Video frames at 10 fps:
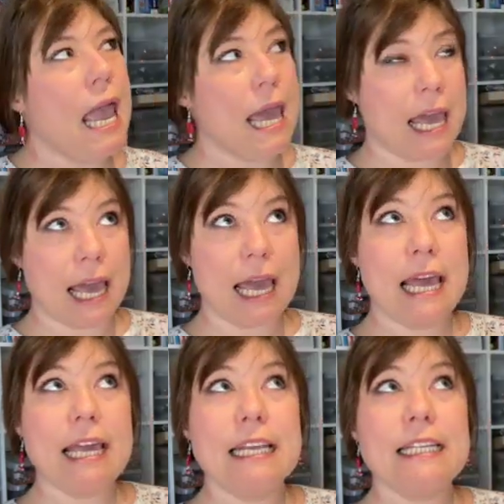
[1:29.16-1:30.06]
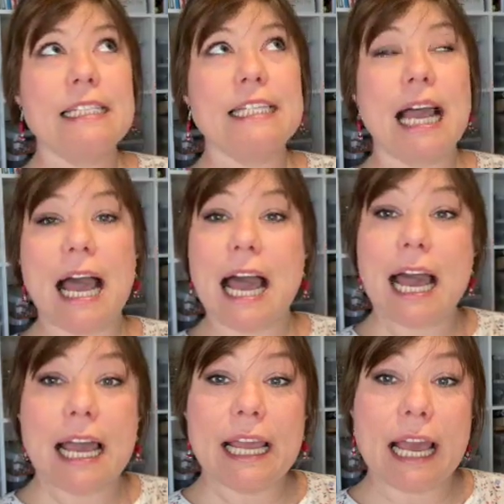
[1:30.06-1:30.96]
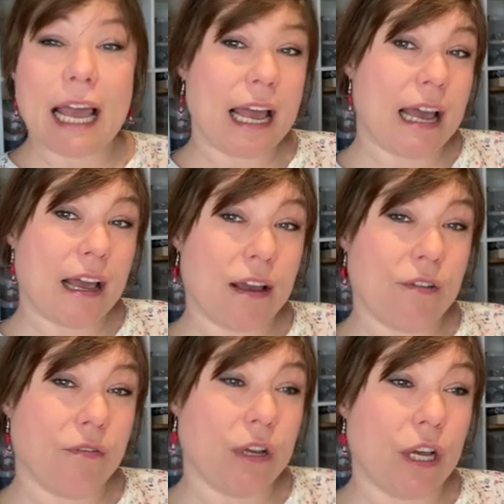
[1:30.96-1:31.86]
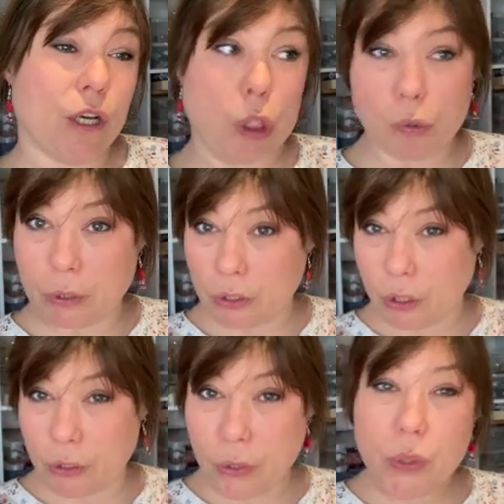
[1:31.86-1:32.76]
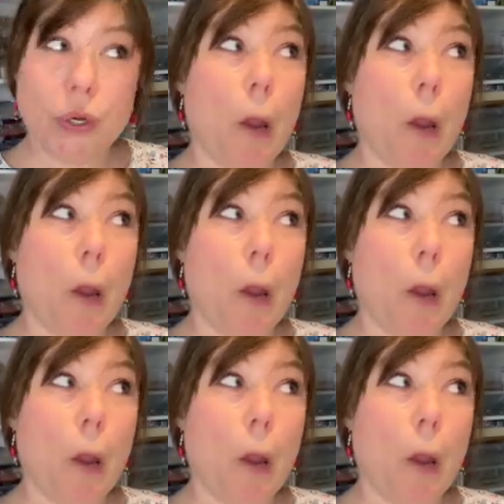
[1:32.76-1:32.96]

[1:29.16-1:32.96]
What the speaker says: And I have a coupon code.